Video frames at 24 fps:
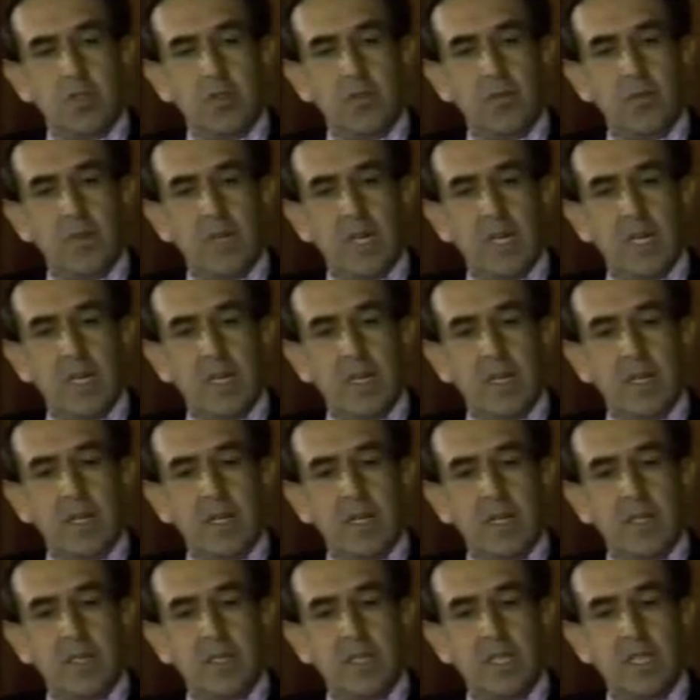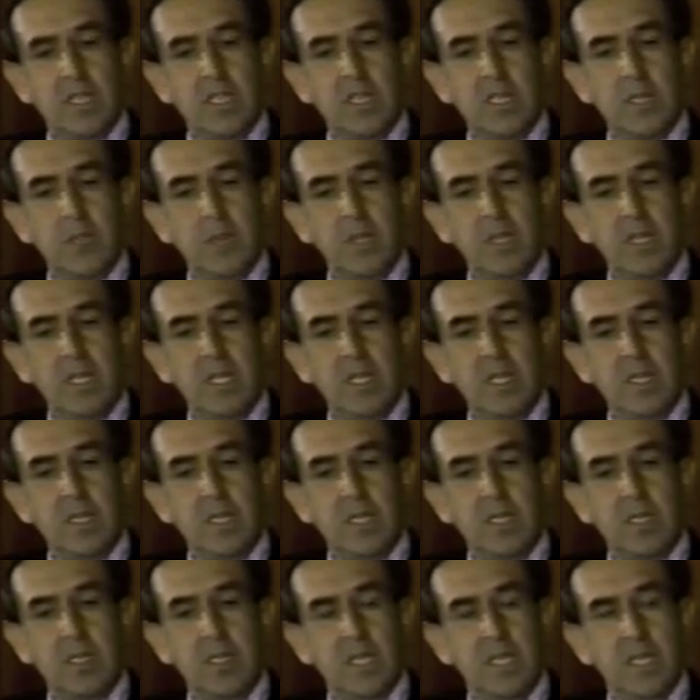of determining
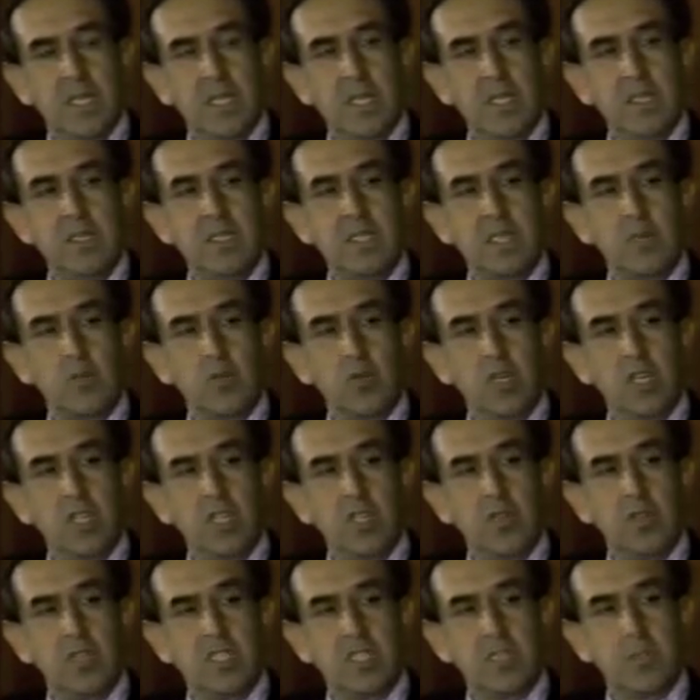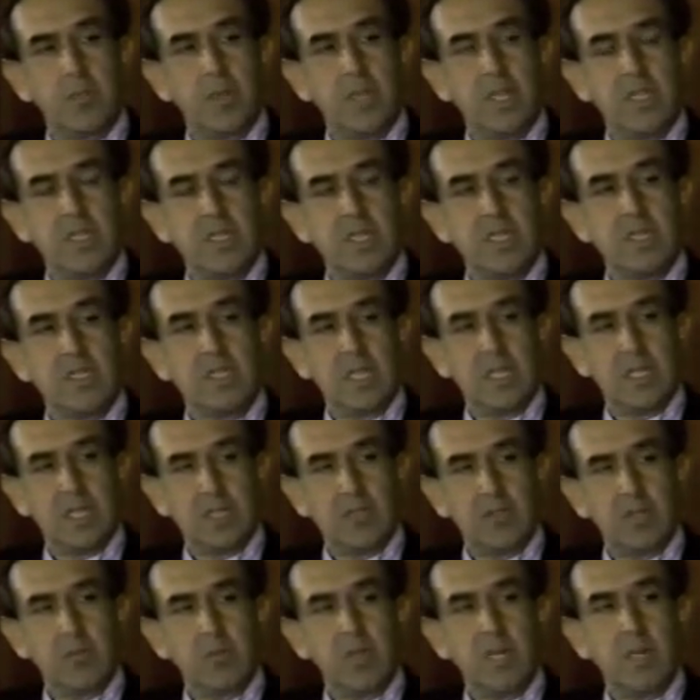their needs, the quality of their spaces, and
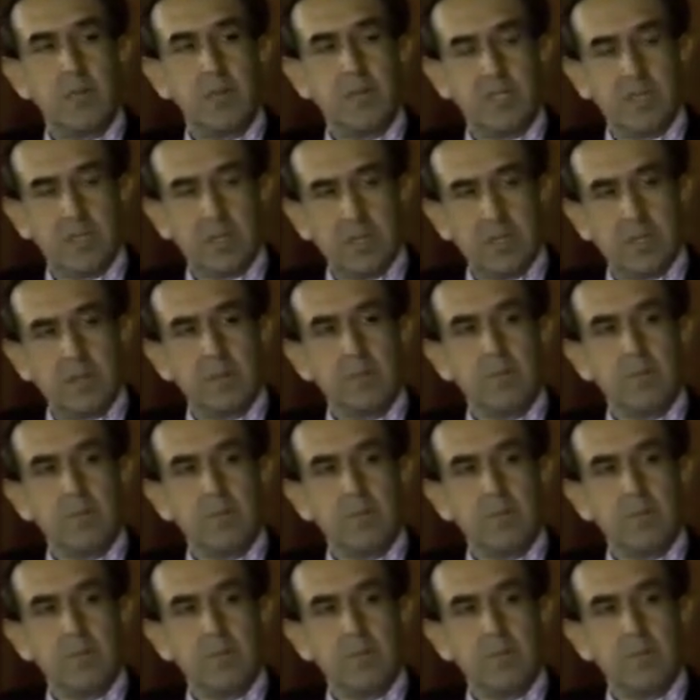their requirements.